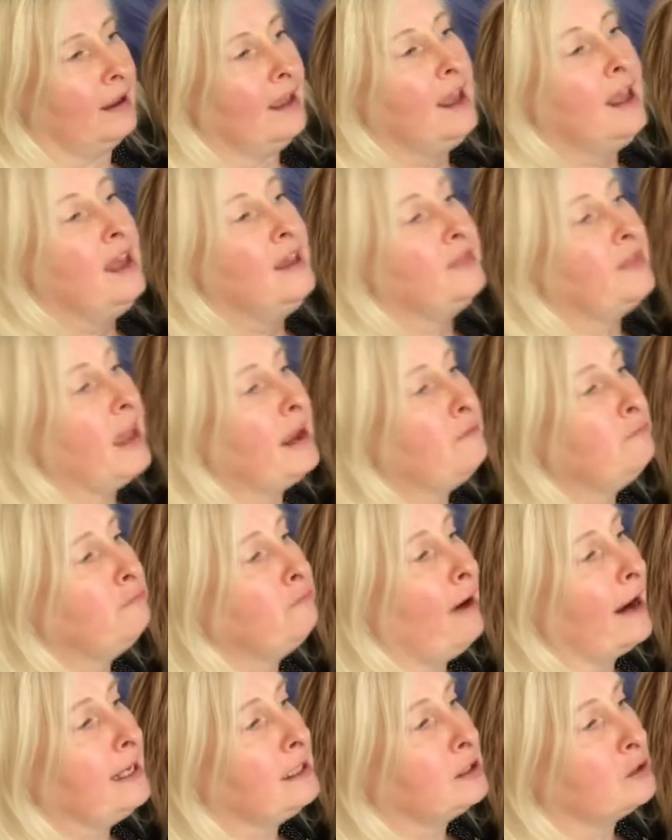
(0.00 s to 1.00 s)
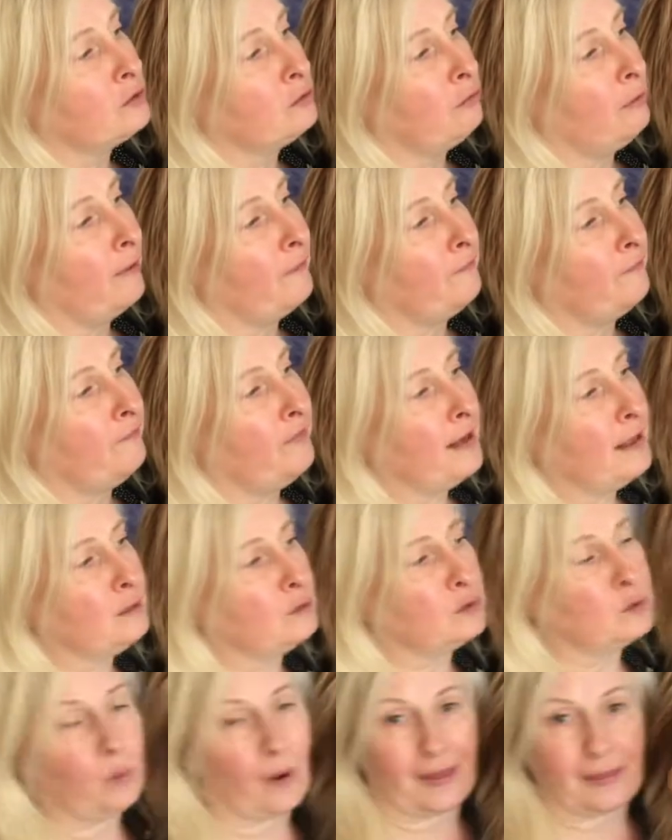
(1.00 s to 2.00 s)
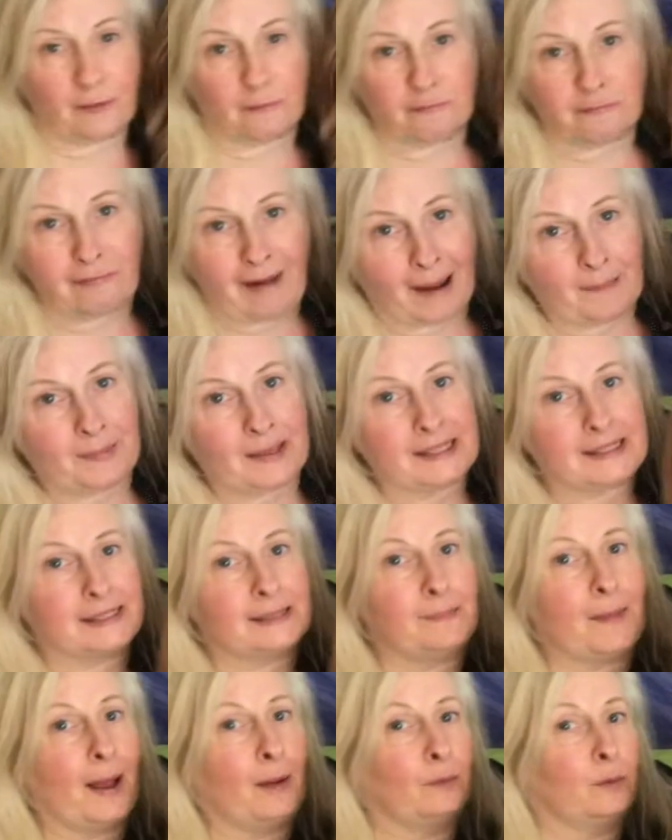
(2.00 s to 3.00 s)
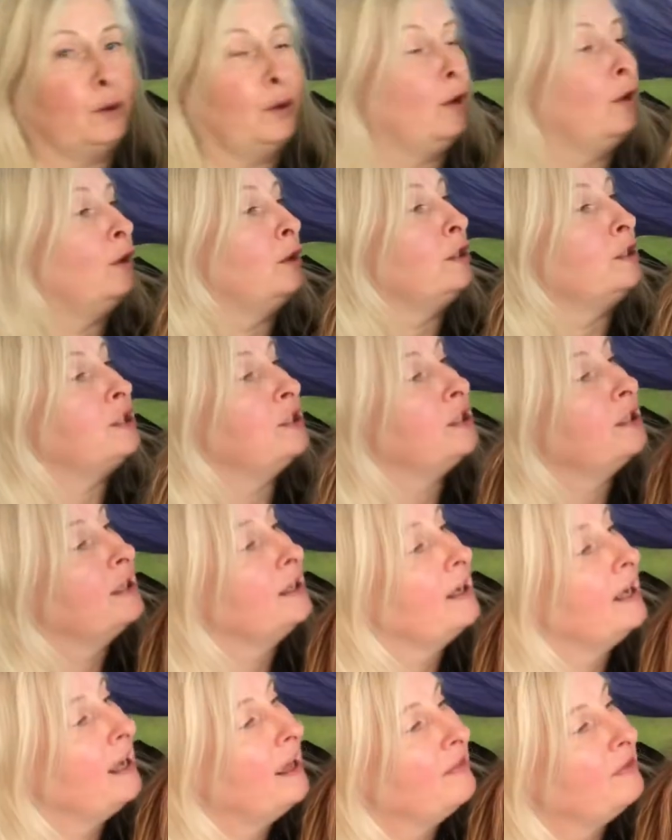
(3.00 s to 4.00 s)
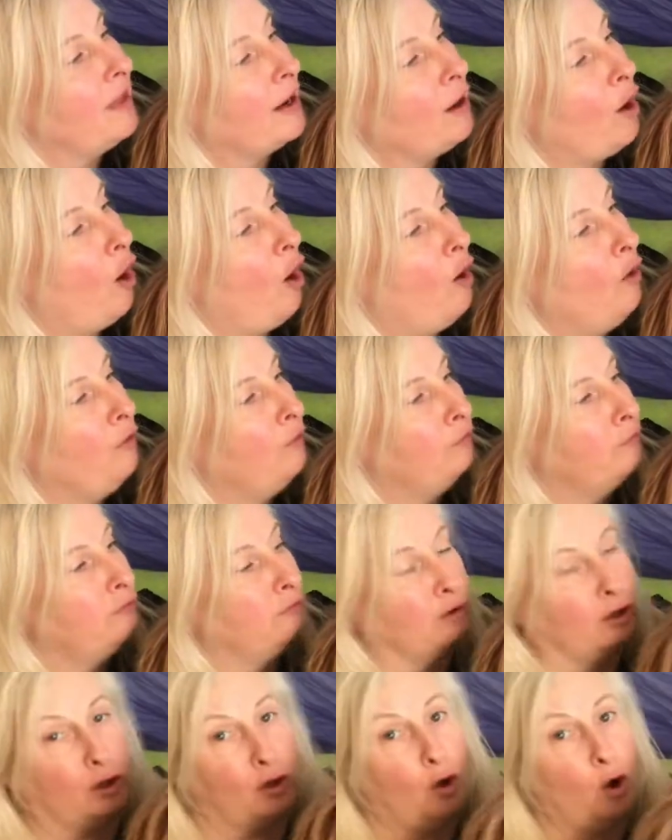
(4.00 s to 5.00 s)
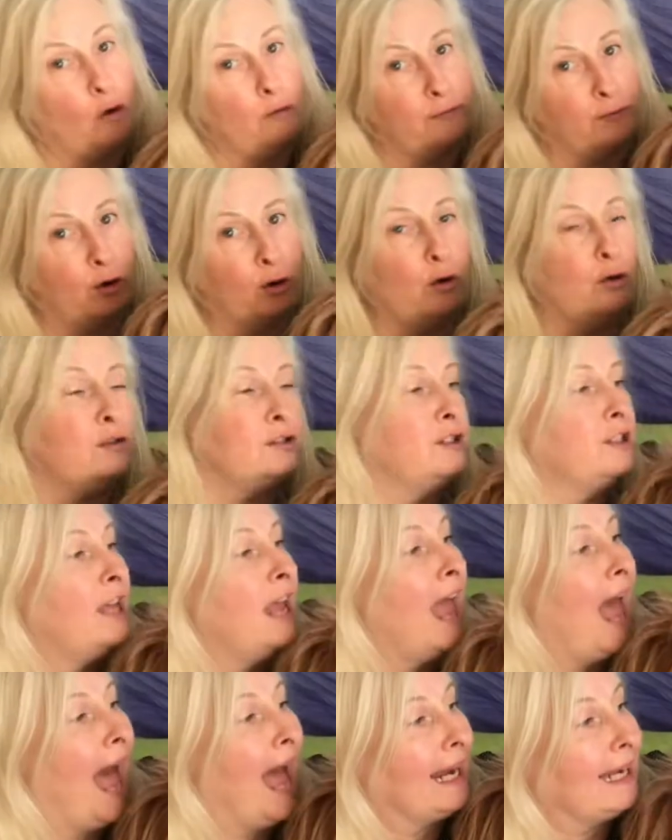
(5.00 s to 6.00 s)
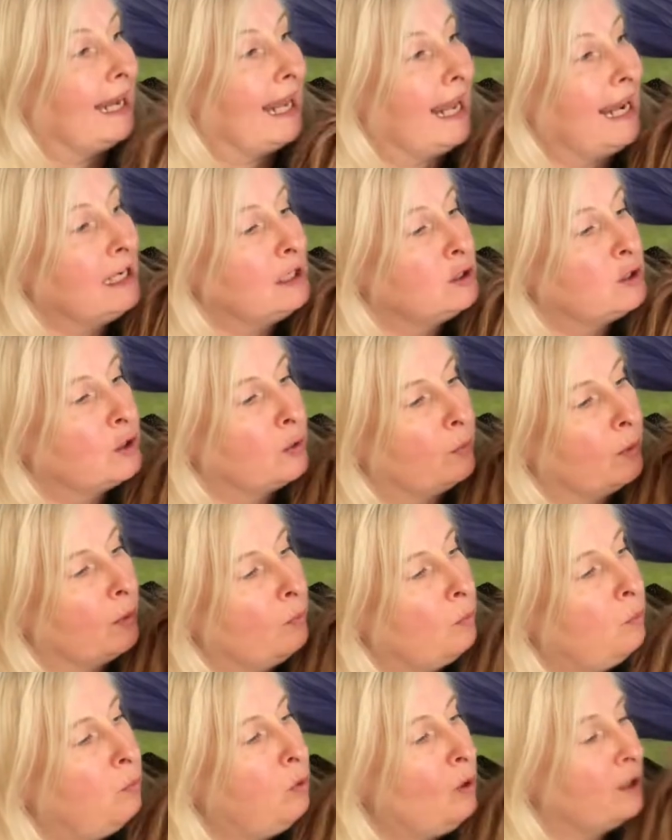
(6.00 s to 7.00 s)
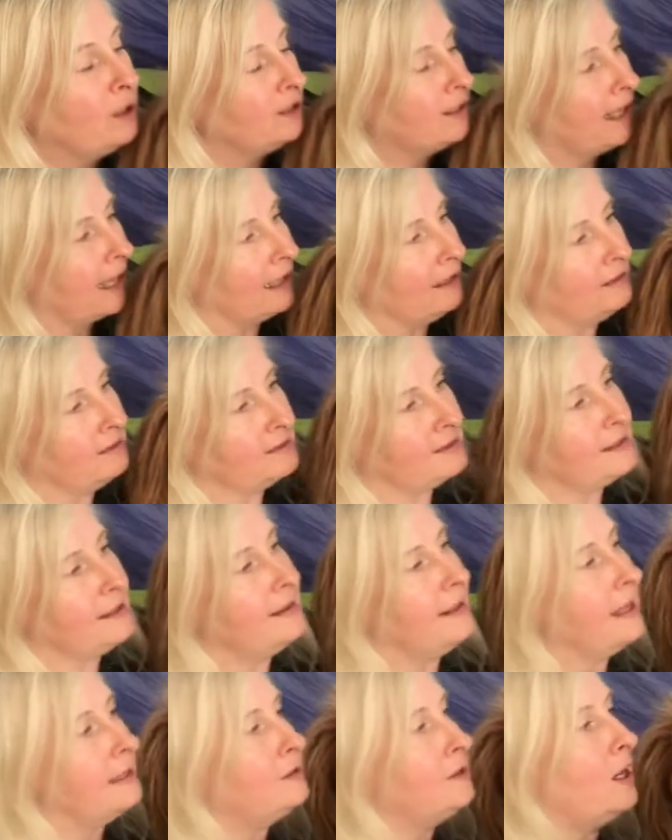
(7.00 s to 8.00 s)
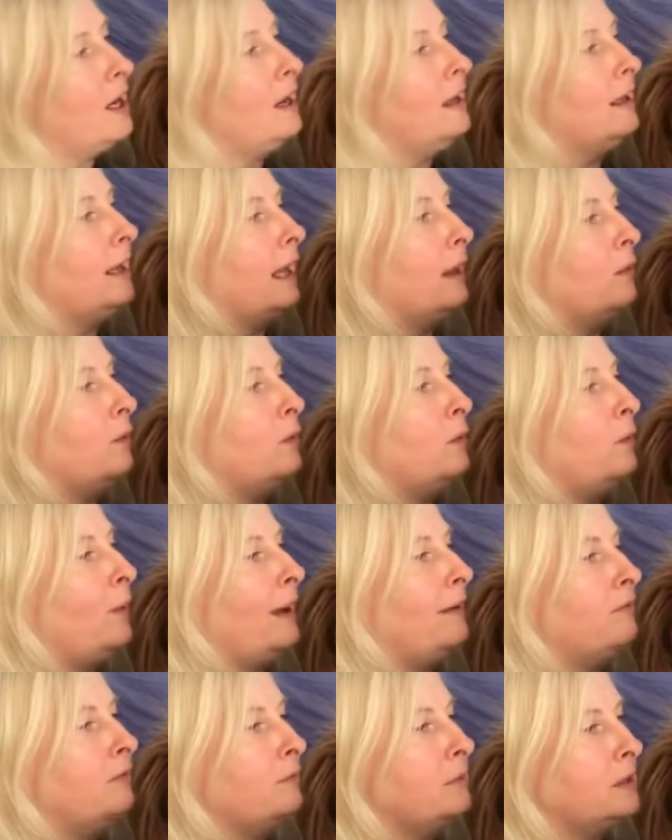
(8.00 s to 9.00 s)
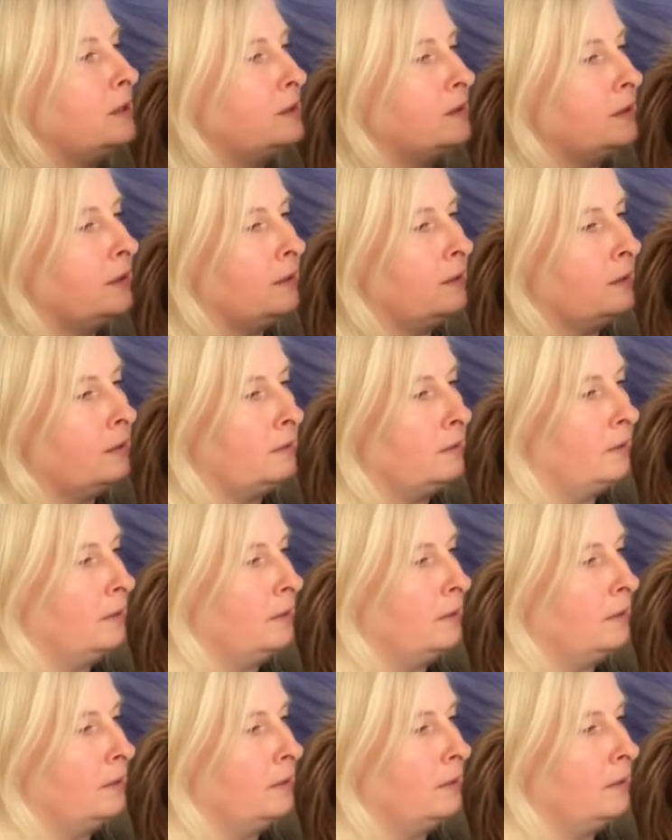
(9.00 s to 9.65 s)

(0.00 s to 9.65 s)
They raced through a field where the rabbits smelled good, then over a golf course and into a wood. Can you see their journey all the way from the school?